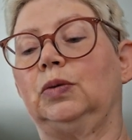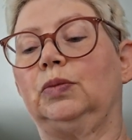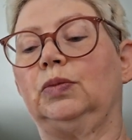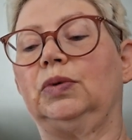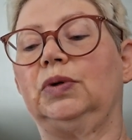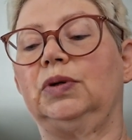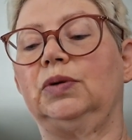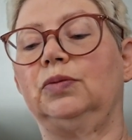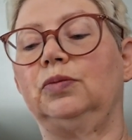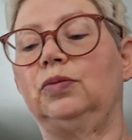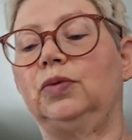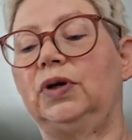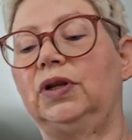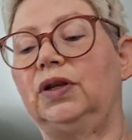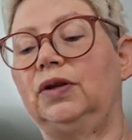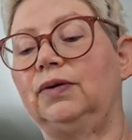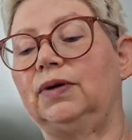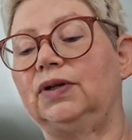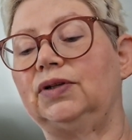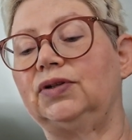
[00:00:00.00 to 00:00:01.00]
but
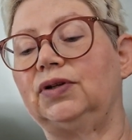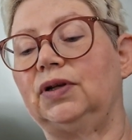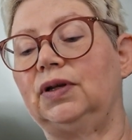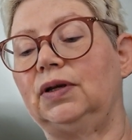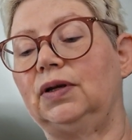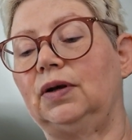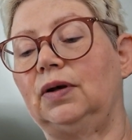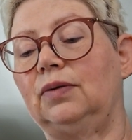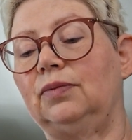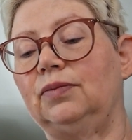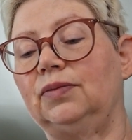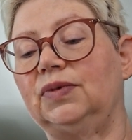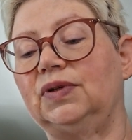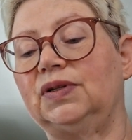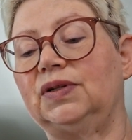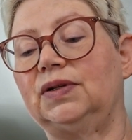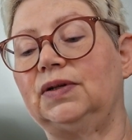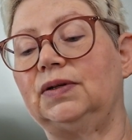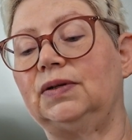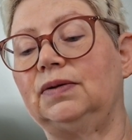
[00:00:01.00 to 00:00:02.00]
when you actually come
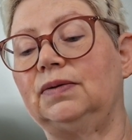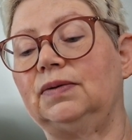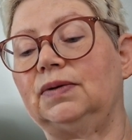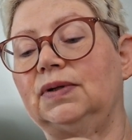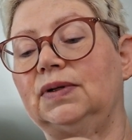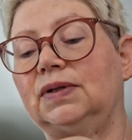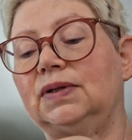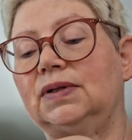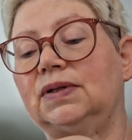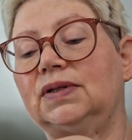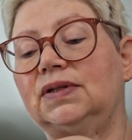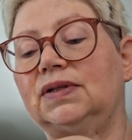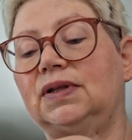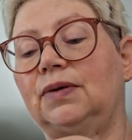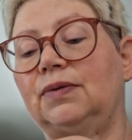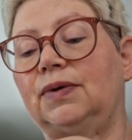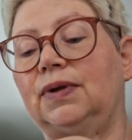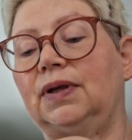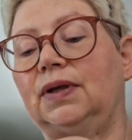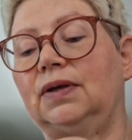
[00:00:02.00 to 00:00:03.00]
to
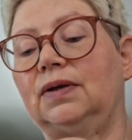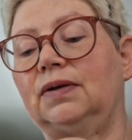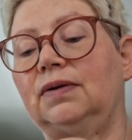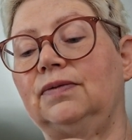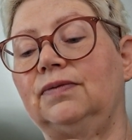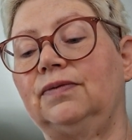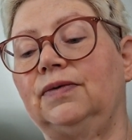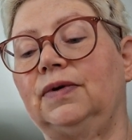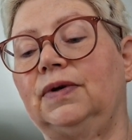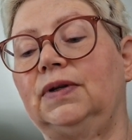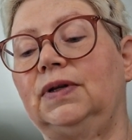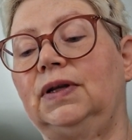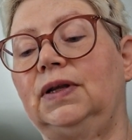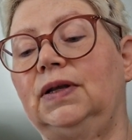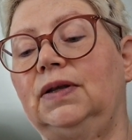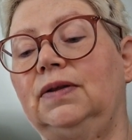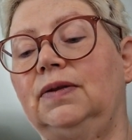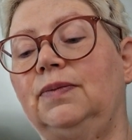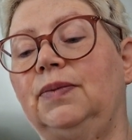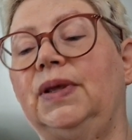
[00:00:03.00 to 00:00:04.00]
sewing right
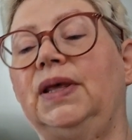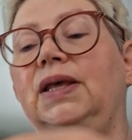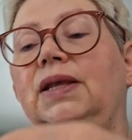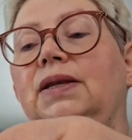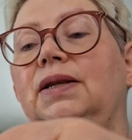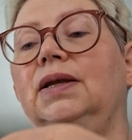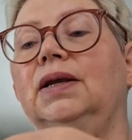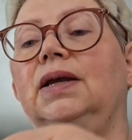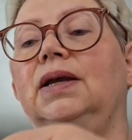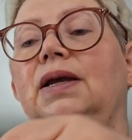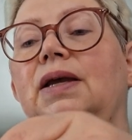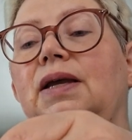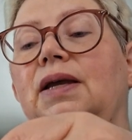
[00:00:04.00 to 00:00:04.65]
near the pin,